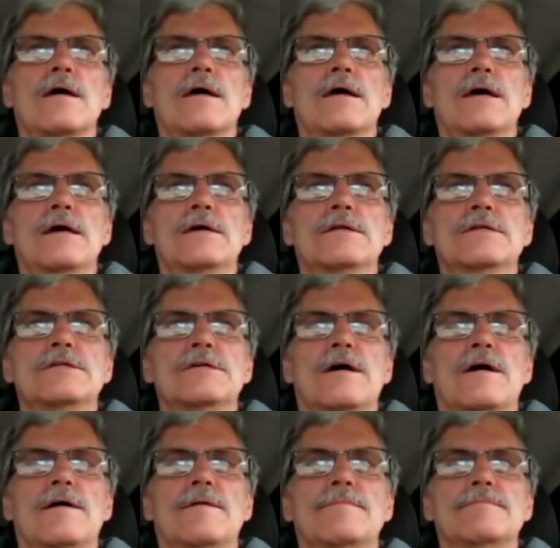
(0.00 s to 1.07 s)
And
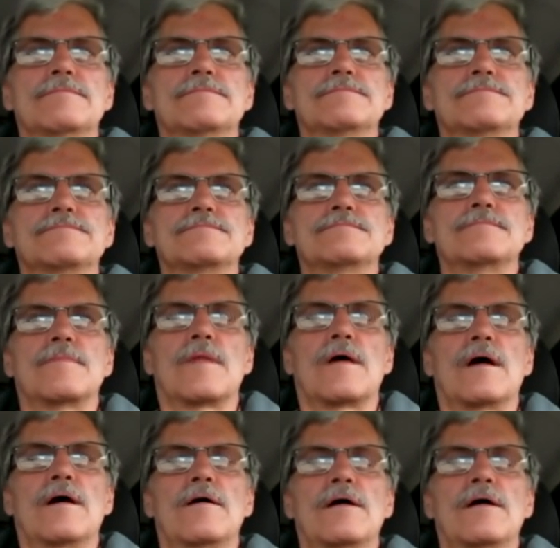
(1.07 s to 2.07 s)
um, I,